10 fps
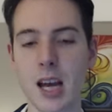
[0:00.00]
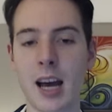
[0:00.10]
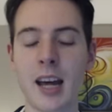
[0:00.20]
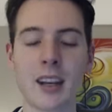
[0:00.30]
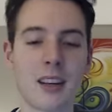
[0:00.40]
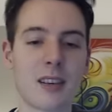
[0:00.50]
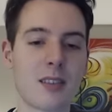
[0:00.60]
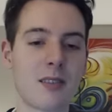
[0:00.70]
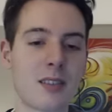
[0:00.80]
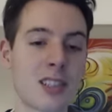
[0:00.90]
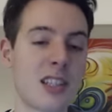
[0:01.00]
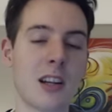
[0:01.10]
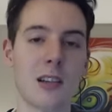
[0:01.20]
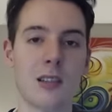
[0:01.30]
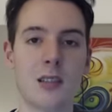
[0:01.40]
and
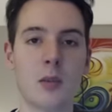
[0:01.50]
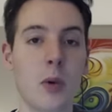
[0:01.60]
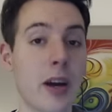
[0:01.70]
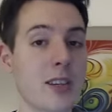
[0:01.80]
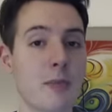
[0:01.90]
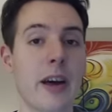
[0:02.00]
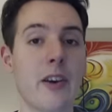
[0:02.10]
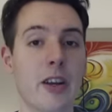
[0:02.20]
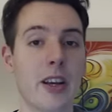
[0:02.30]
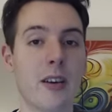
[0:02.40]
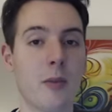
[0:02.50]
still white is better here.